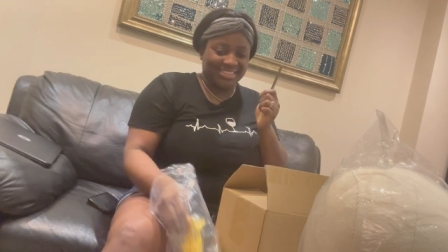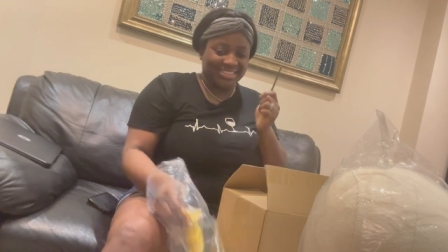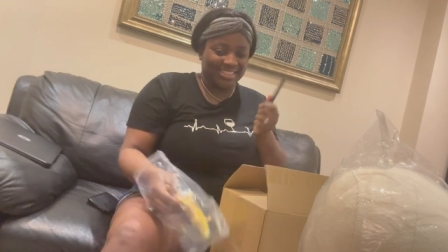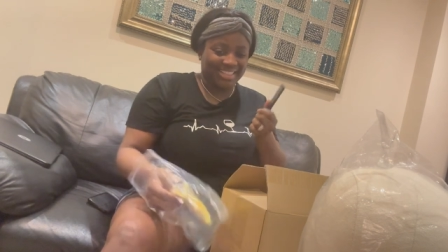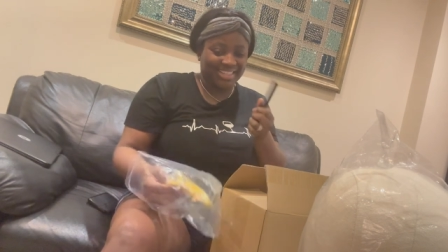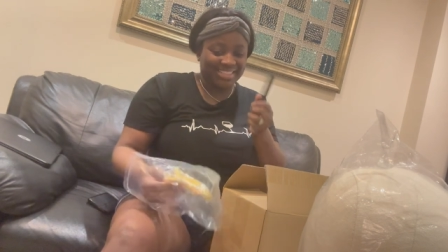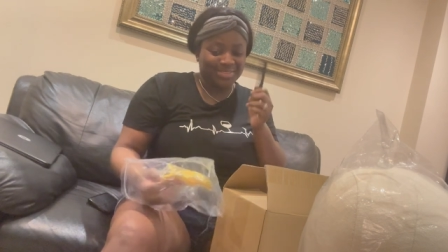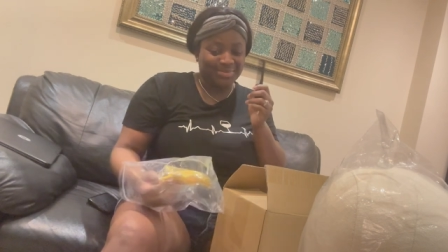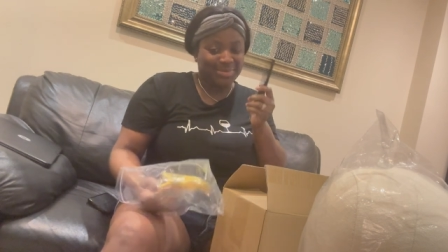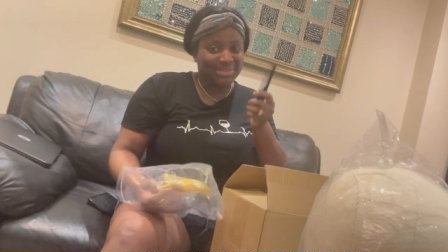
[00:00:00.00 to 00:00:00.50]

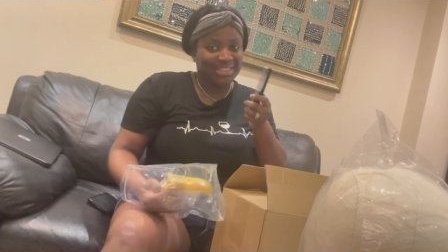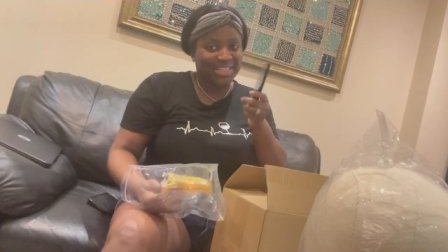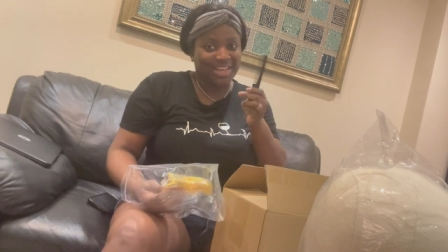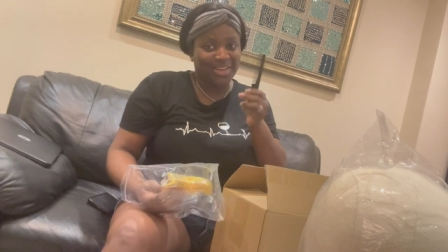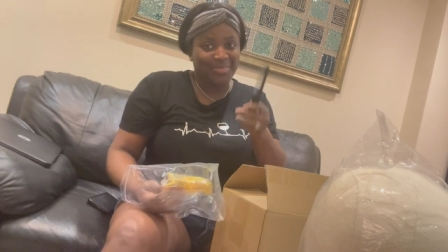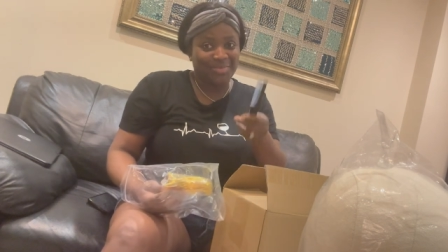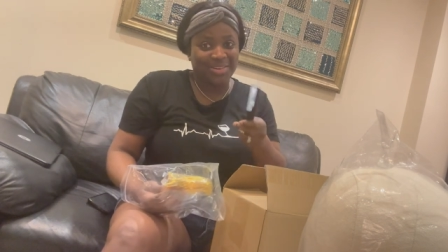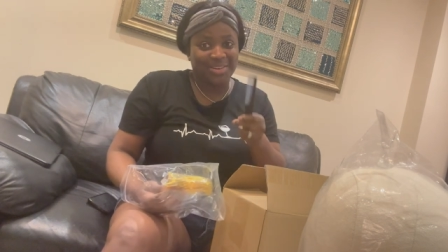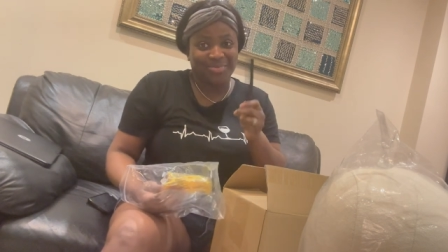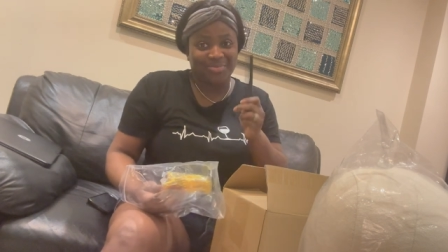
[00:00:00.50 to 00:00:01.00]
It's supposed to
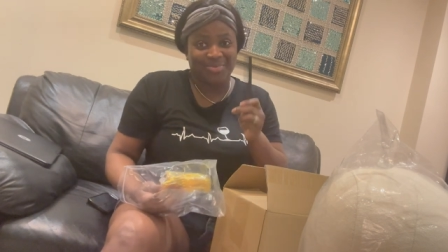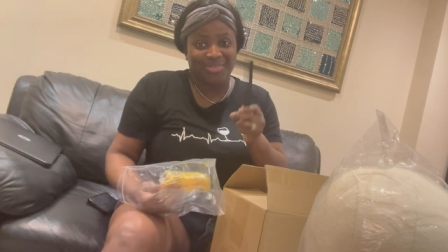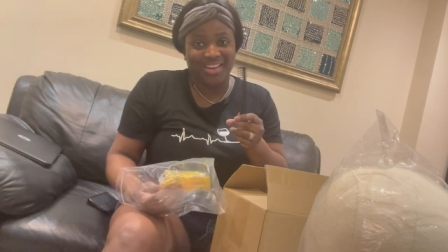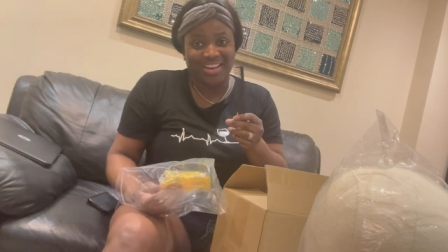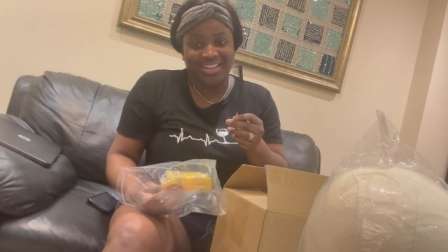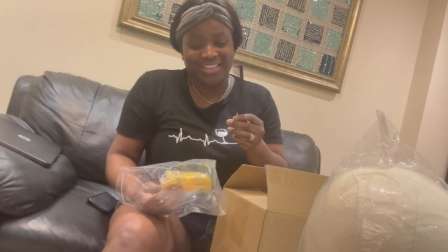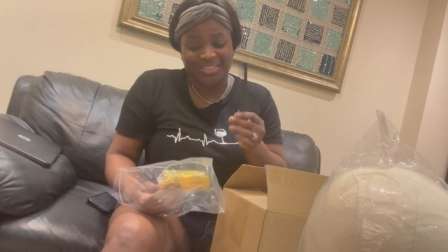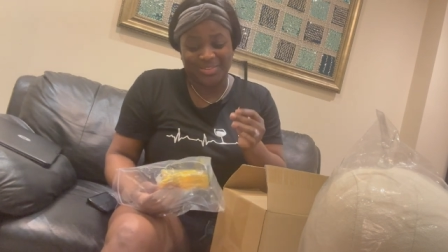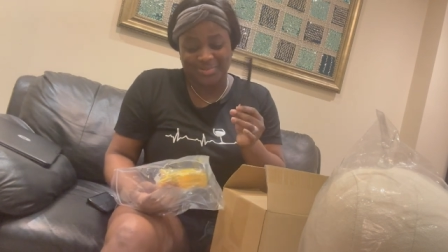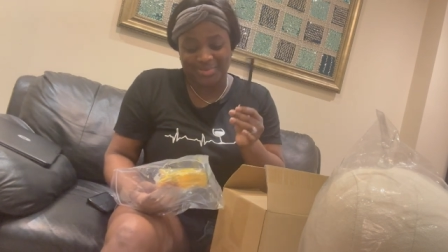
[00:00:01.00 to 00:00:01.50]
come with a
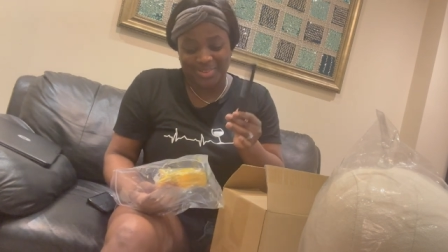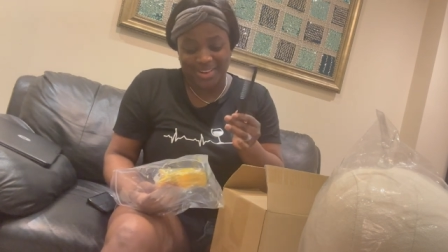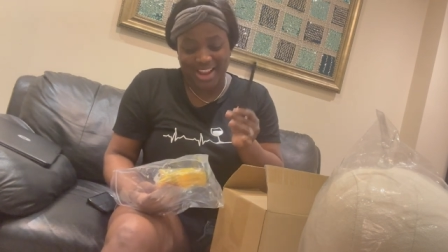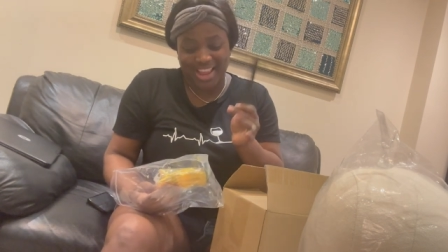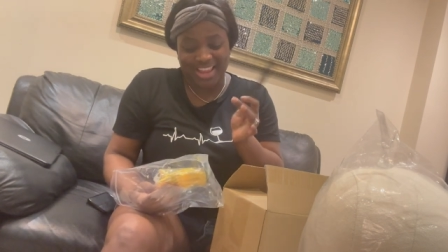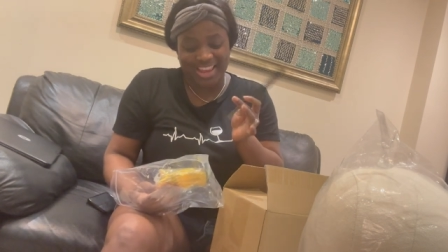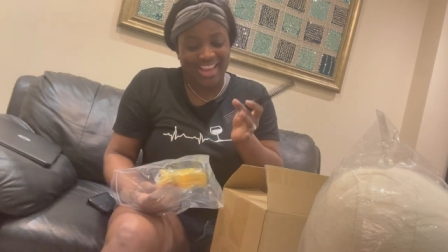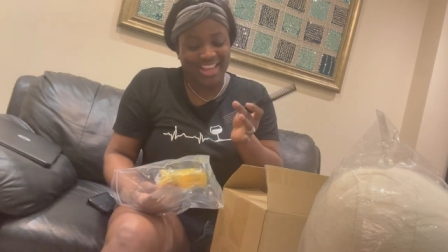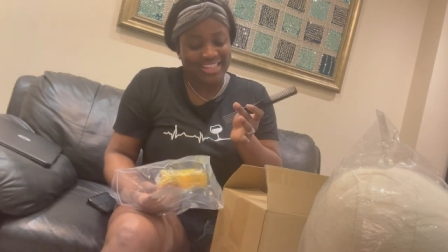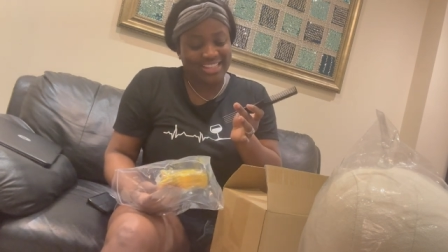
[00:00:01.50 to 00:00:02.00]
brush? But I
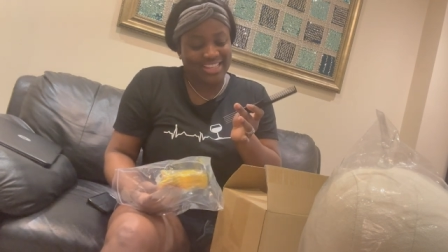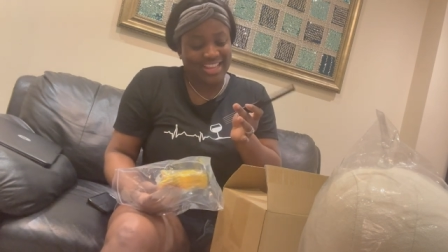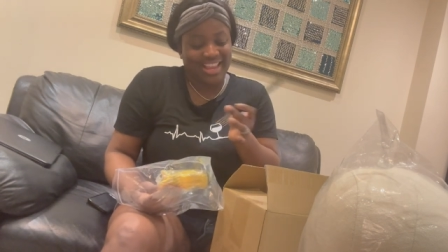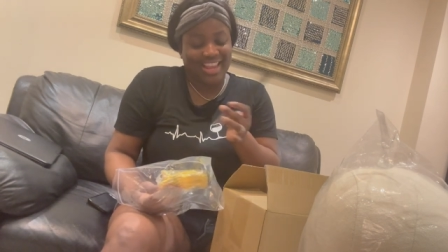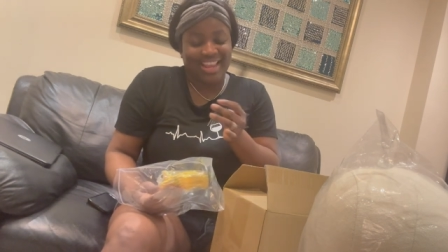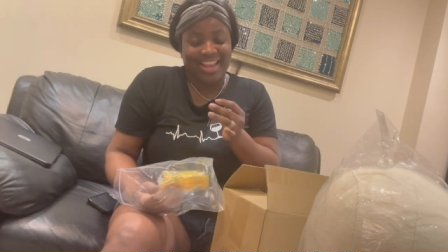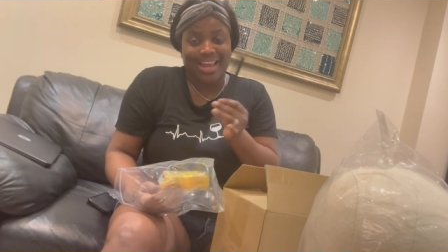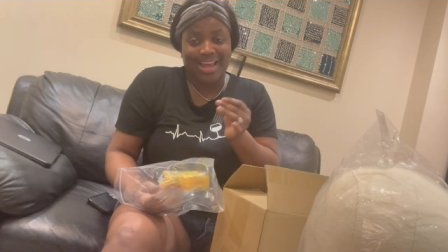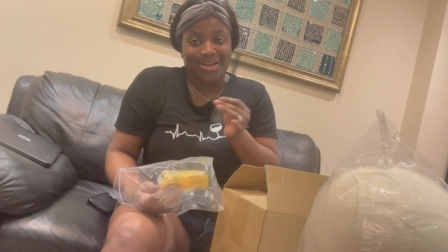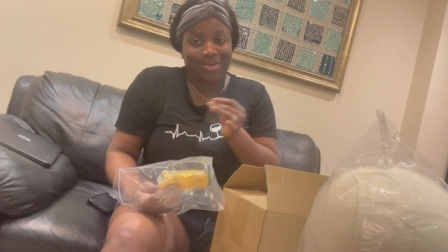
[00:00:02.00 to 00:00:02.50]
guess
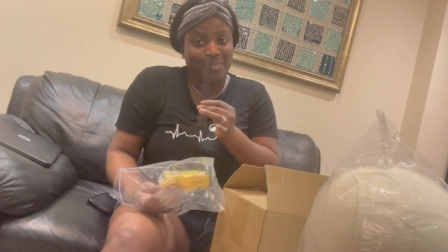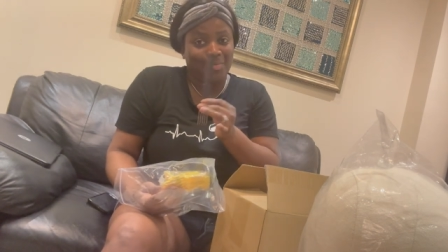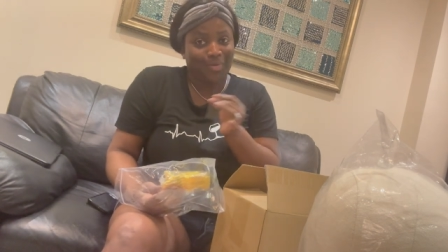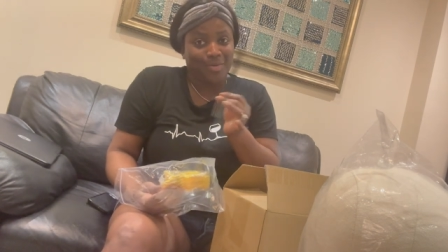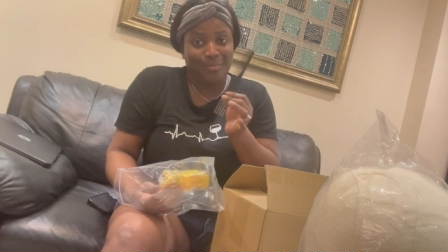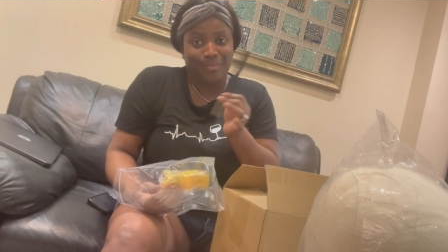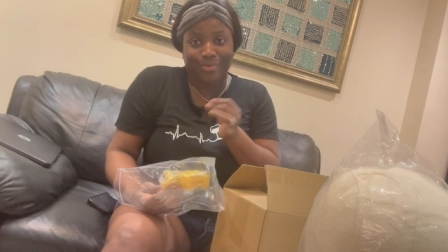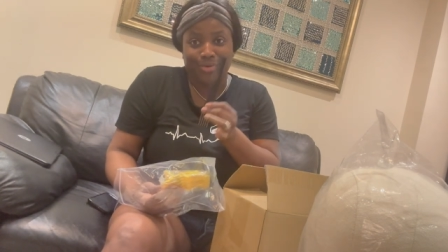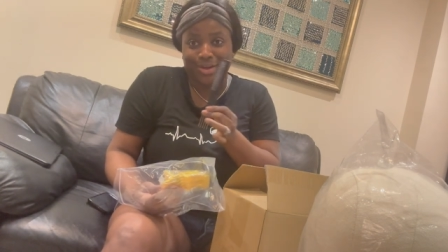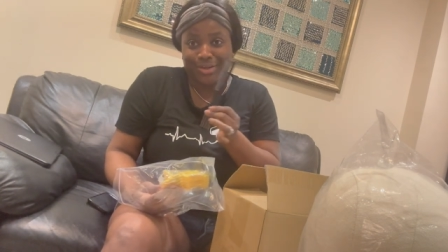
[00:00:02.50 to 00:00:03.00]
they ain't got no
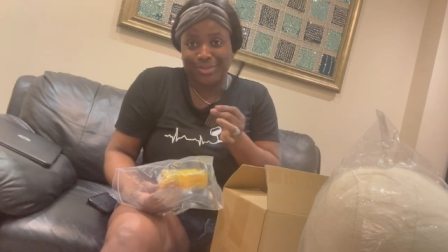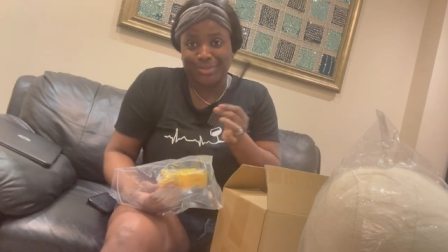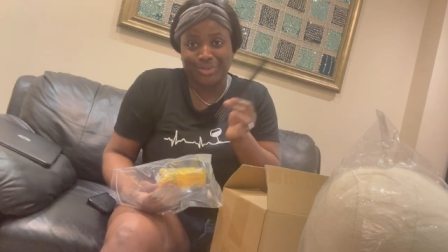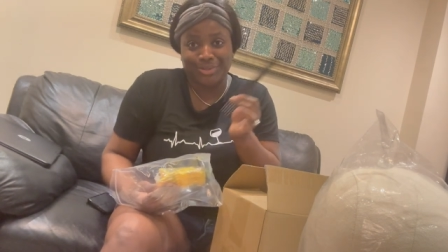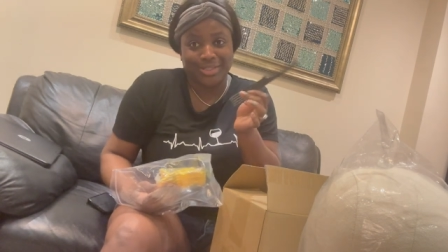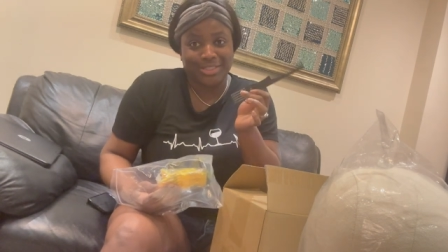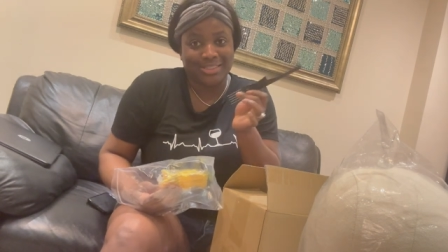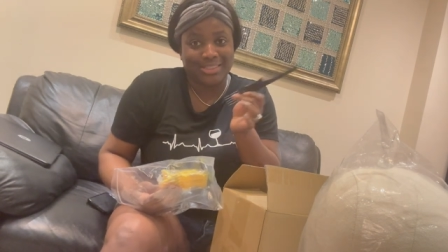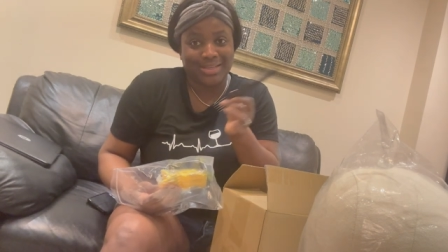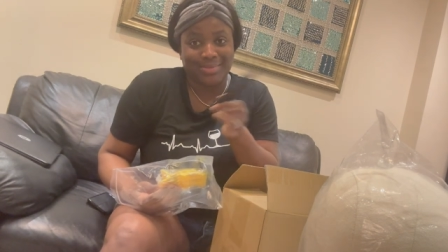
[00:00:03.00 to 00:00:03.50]
more brush, so
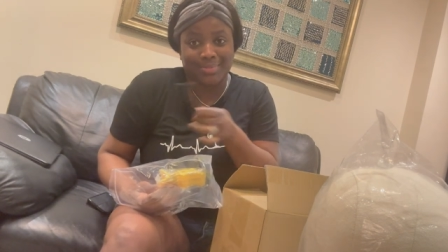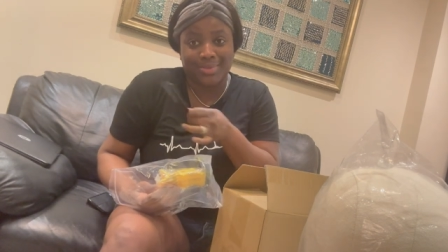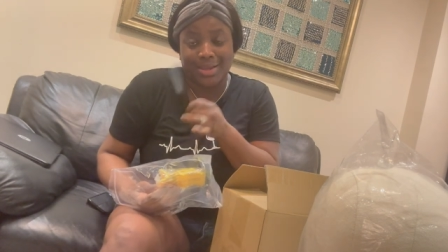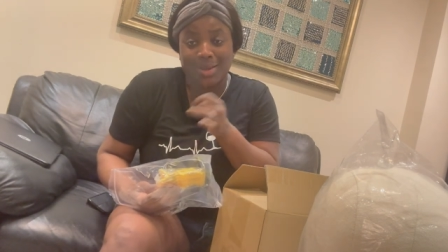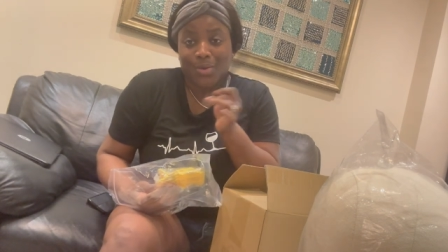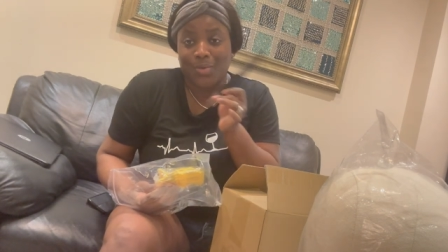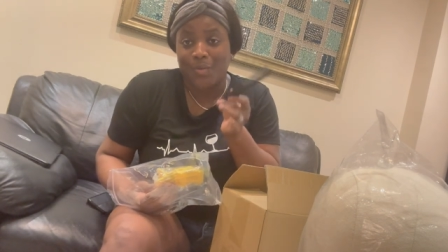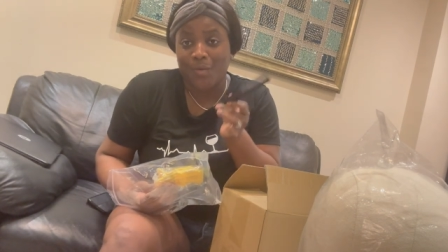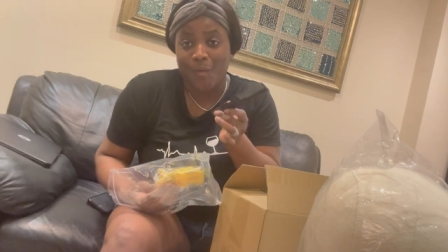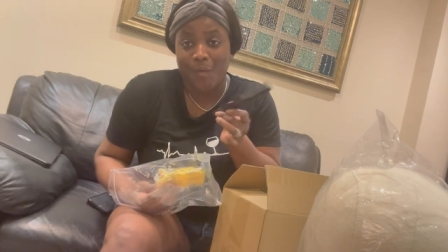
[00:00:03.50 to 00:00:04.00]
they sent me a
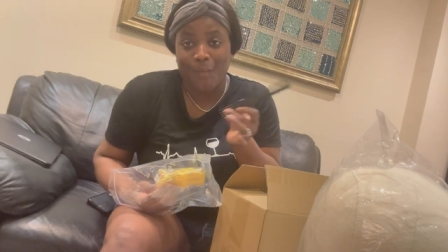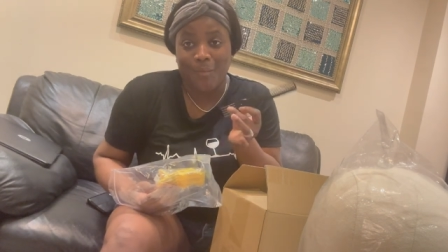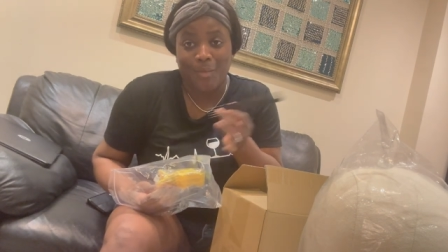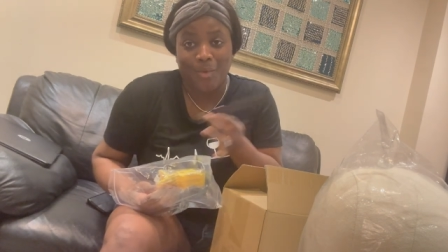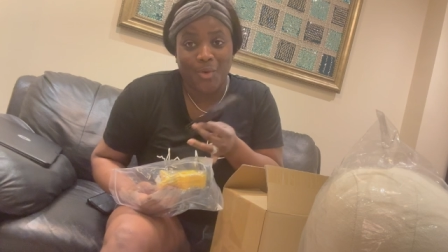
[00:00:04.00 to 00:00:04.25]
comb.